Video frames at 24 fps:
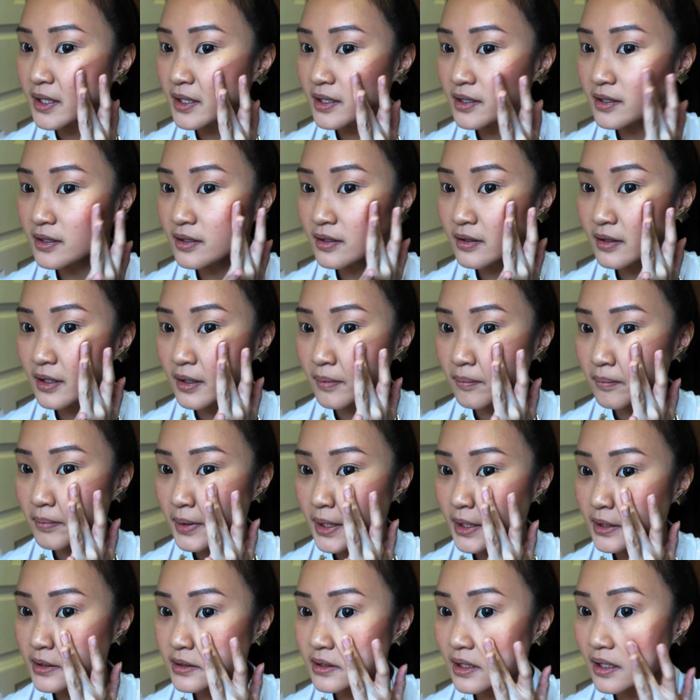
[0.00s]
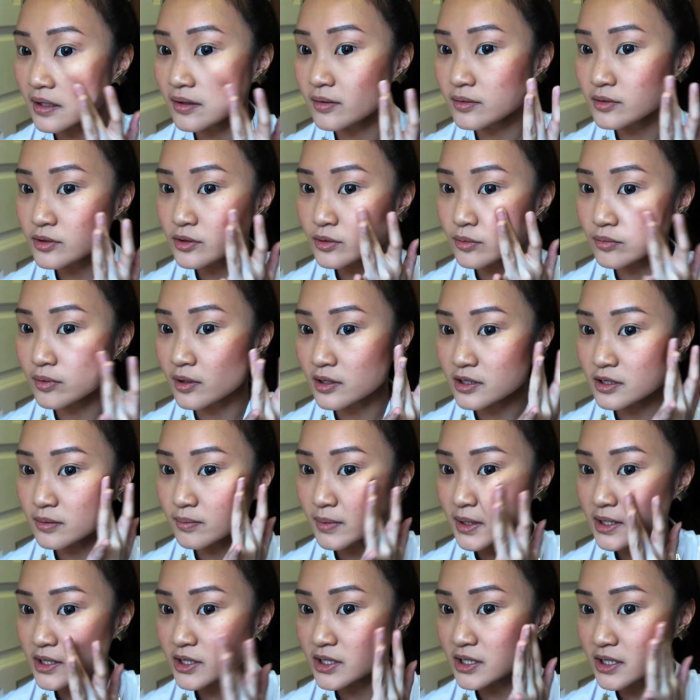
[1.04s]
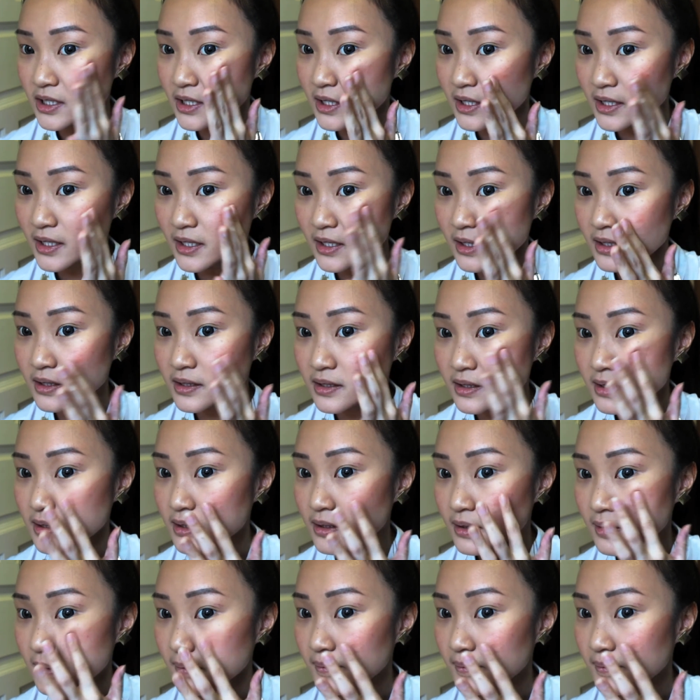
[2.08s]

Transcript: ear and back down towards my cheeks.